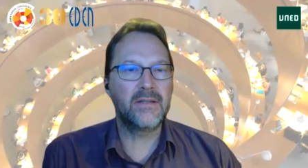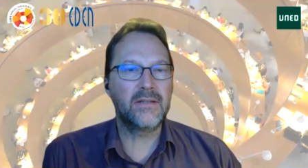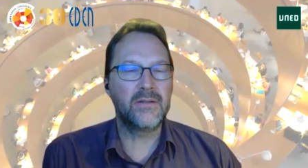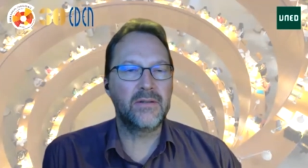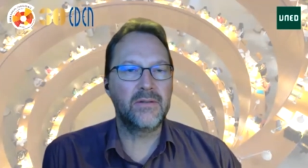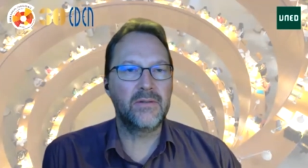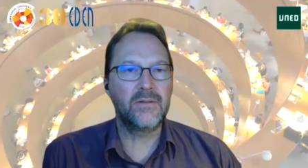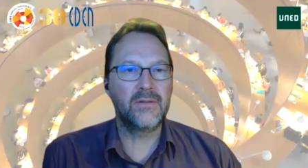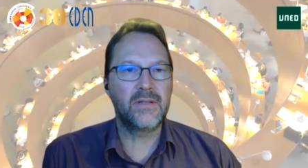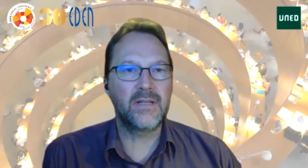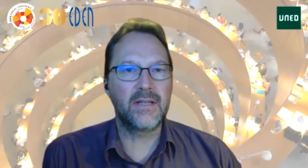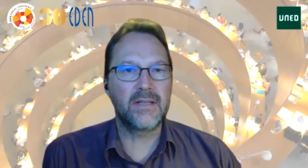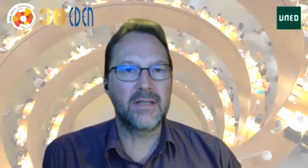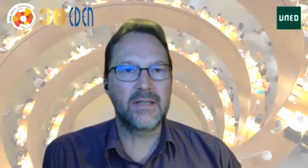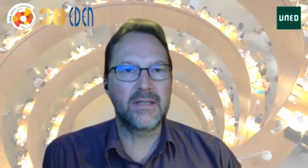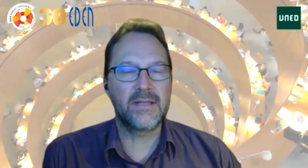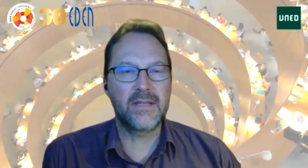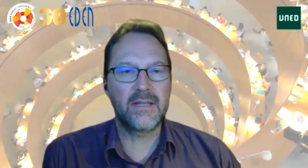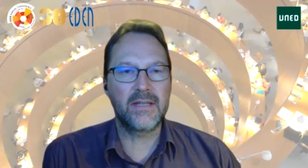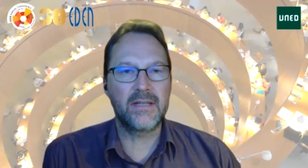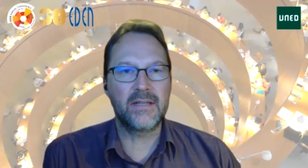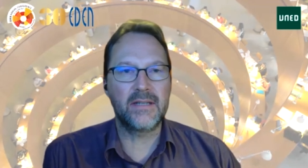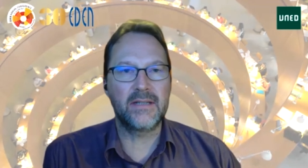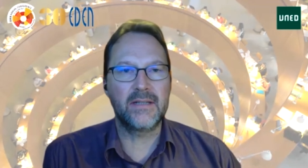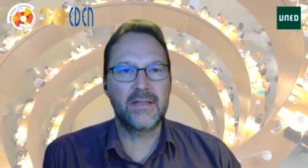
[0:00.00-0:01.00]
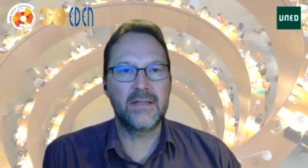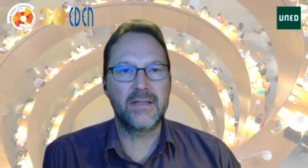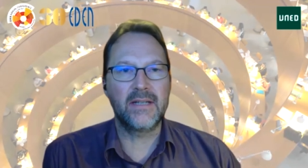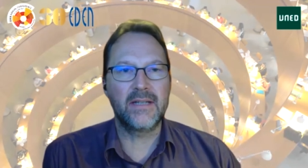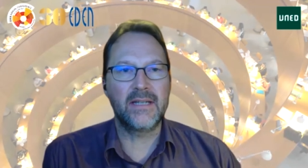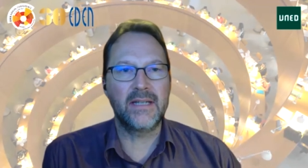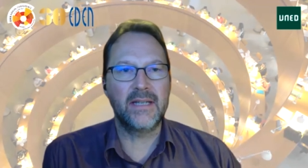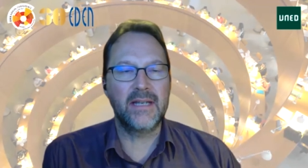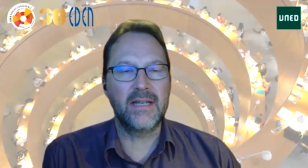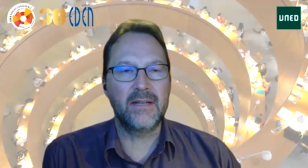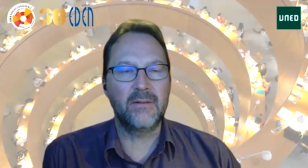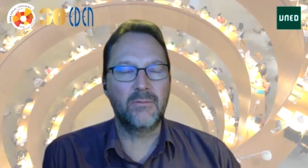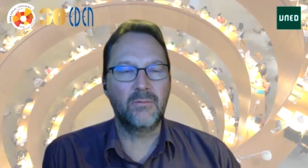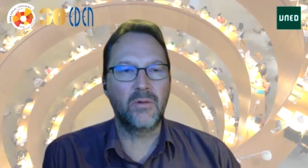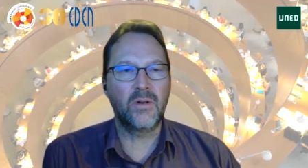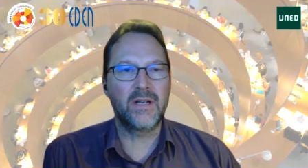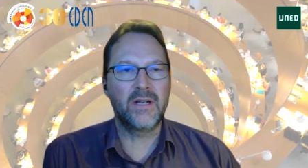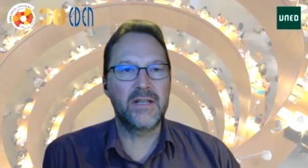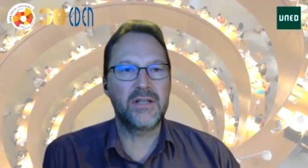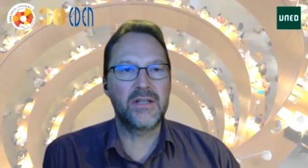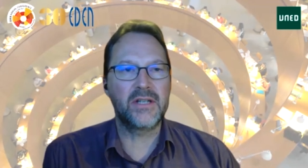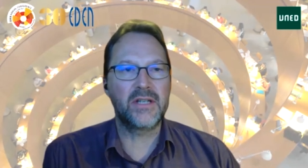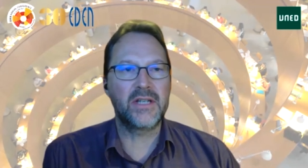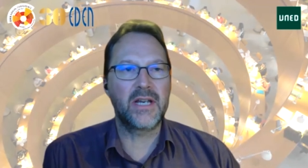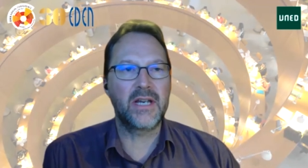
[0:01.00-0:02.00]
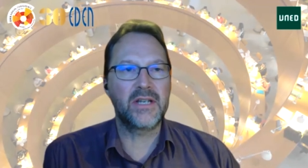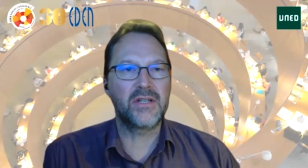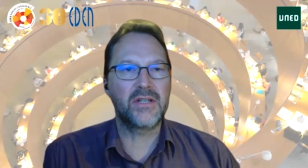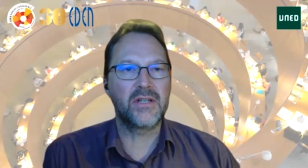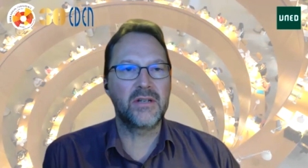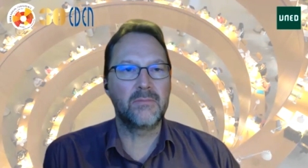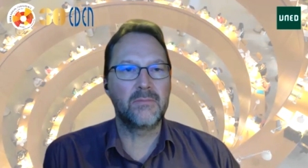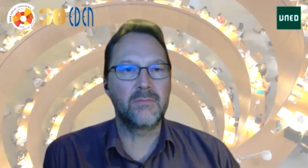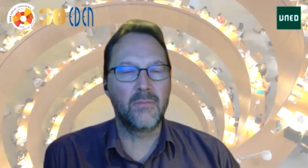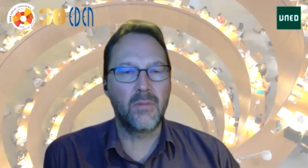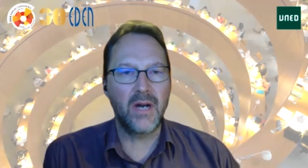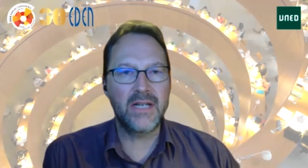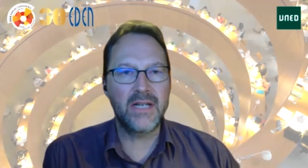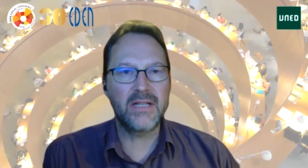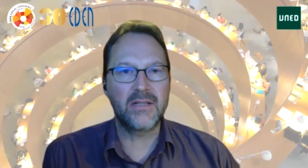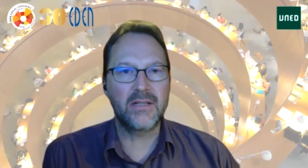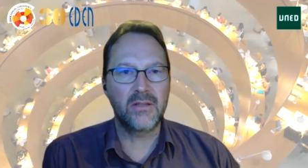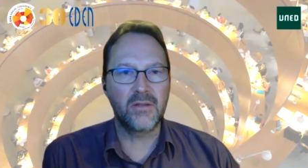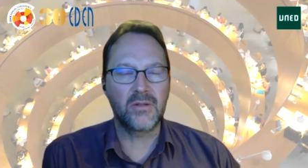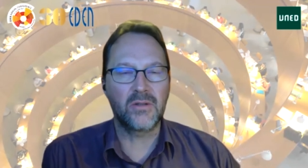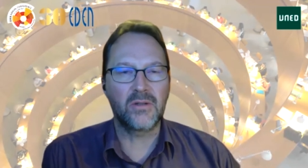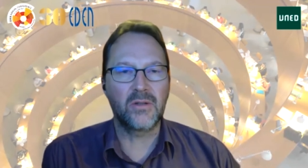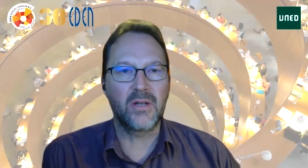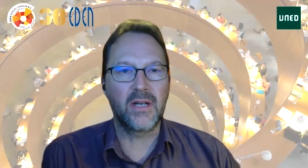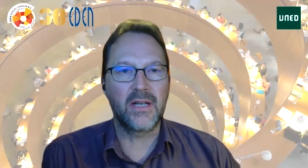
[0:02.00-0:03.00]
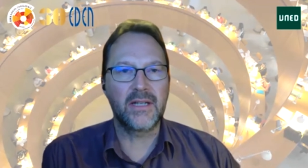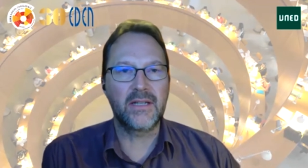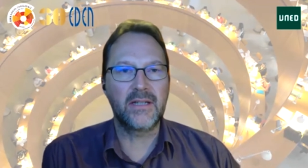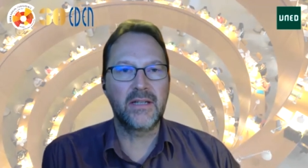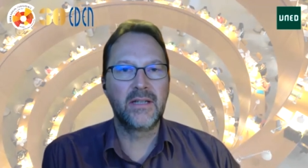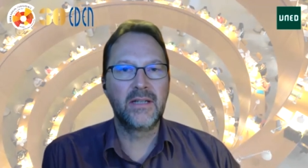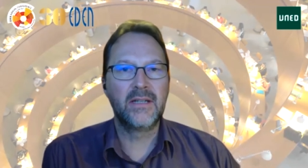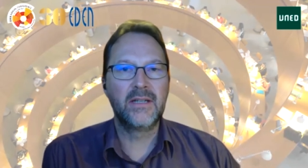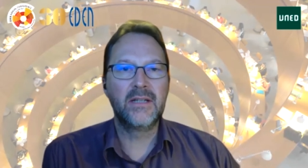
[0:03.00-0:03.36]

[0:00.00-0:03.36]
to consider again what education might look like